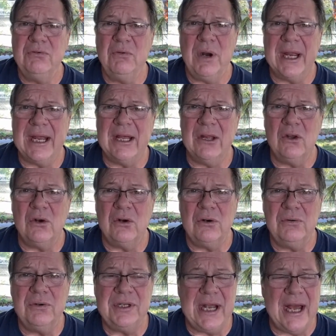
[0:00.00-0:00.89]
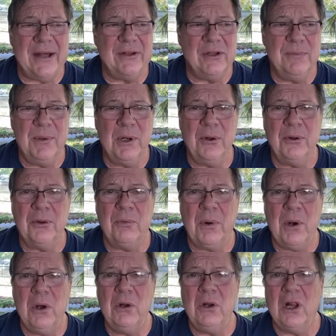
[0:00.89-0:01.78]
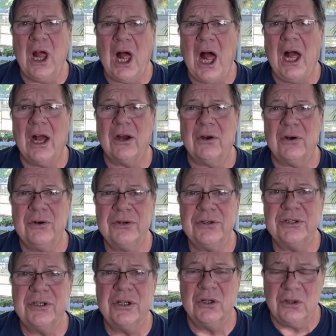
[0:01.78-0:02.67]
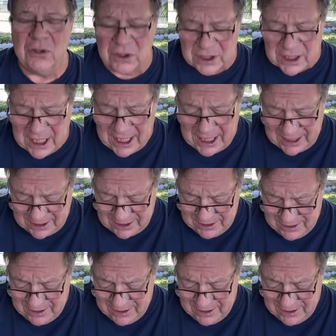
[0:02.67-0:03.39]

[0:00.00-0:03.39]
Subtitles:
regular down the middle of the road lagers to look at,